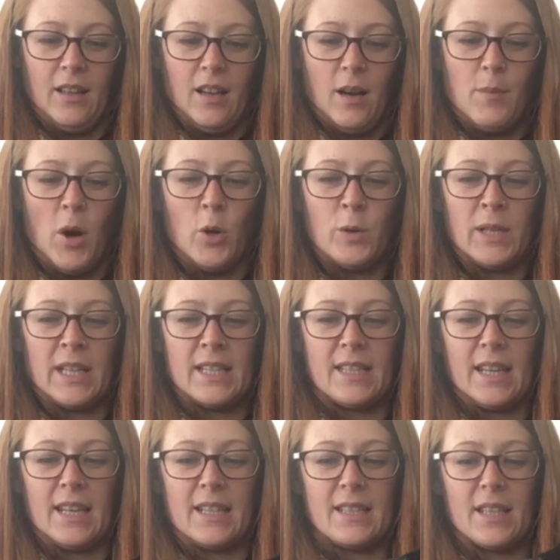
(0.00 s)
I'm holding it
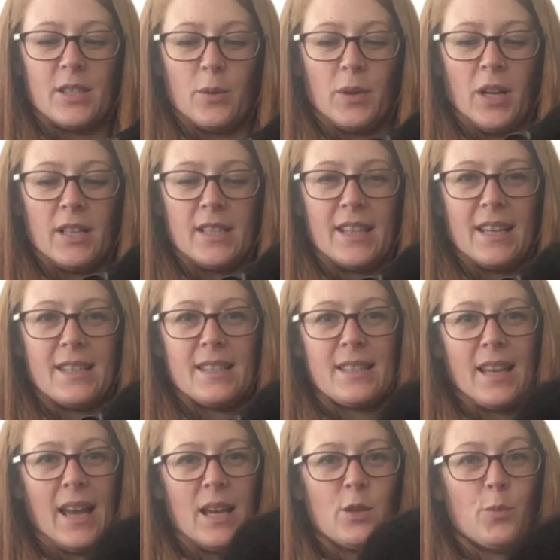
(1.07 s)
steady because I don't want her to get
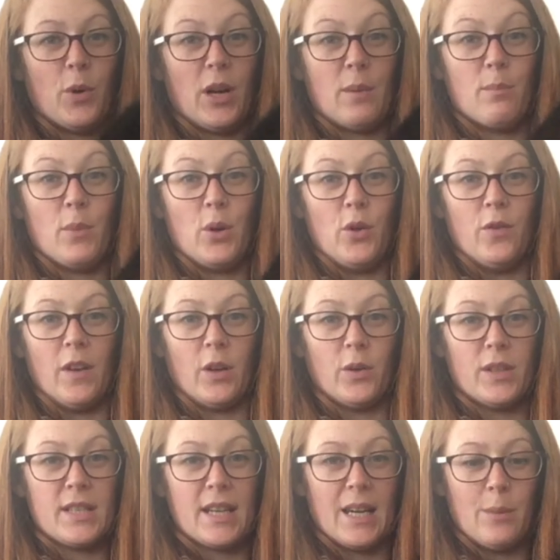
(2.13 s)
scared by it moving on
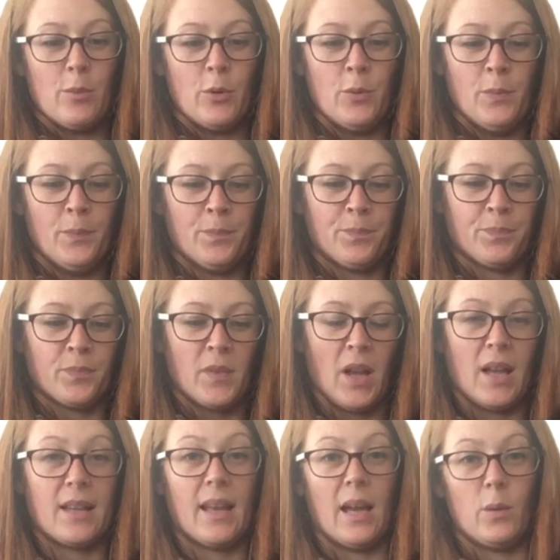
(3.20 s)
the table.
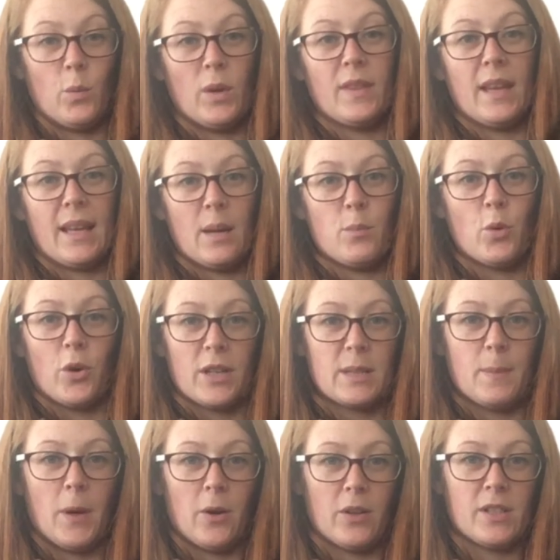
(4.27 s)
Again, when they get more
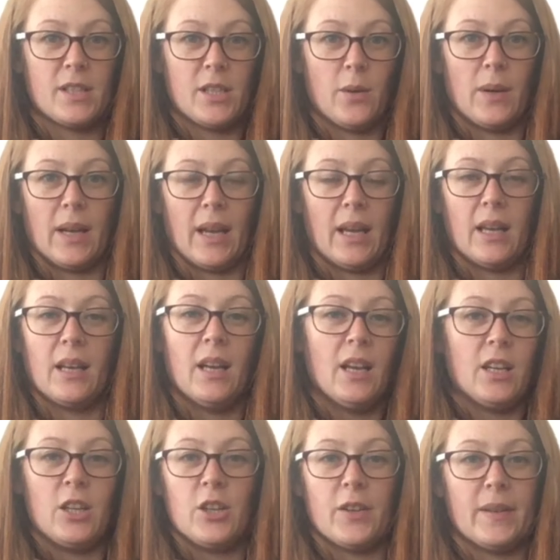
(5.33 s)
experience doing it,
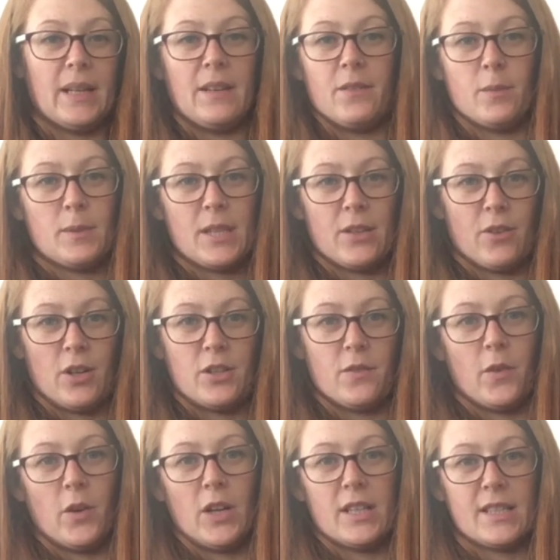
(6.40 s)
you can leave them to their own
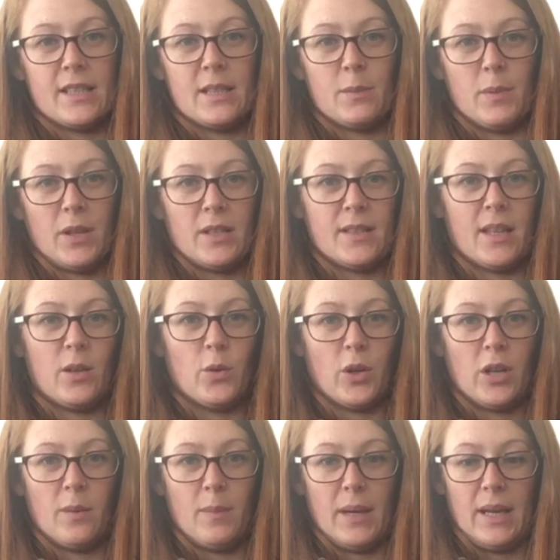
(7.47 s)
devices because they're not going
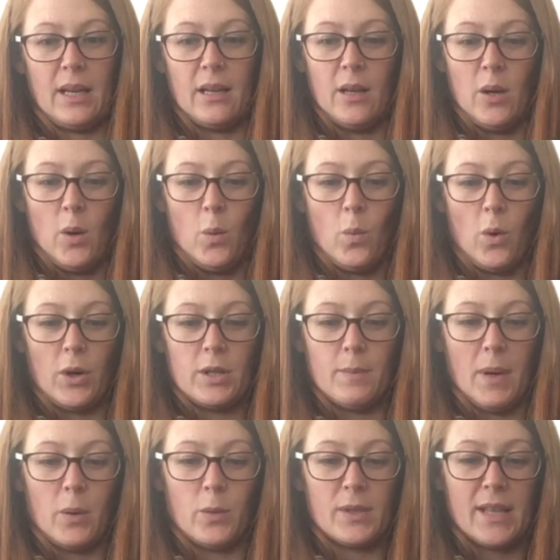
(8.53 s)
to be worried
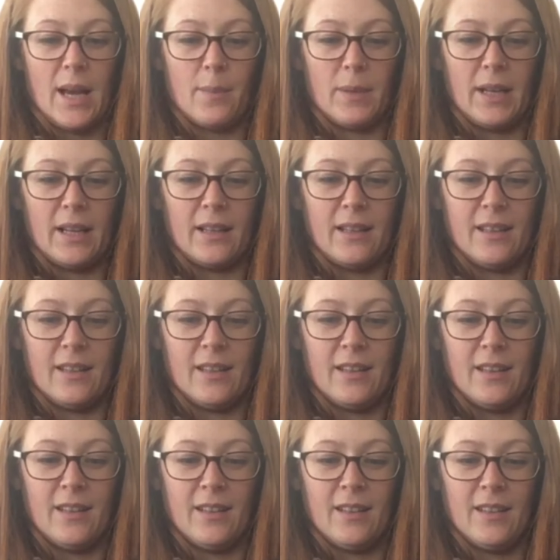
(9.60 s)
about what's happening.
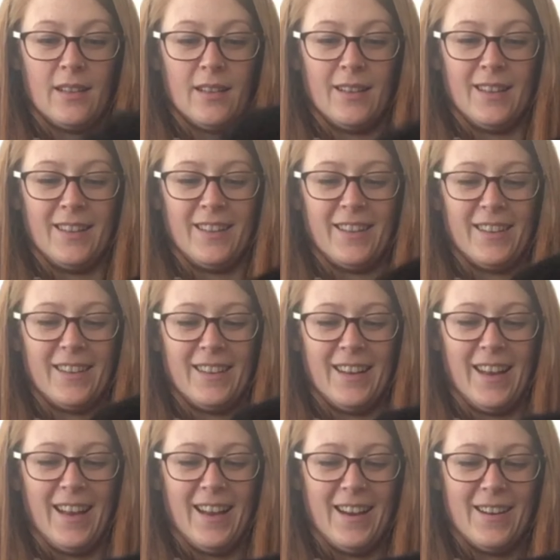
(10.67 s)
Good
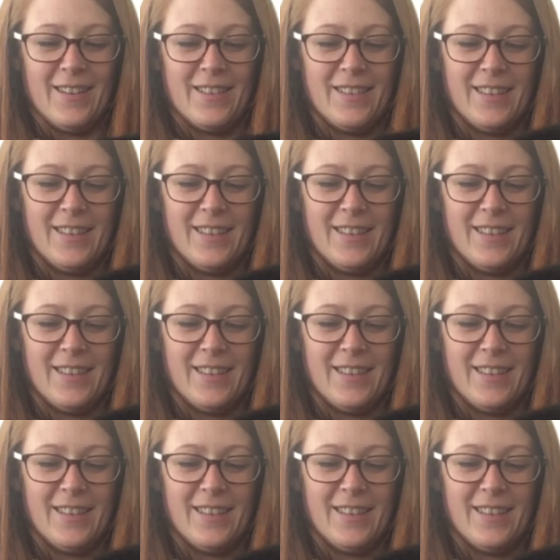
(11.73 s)
girl.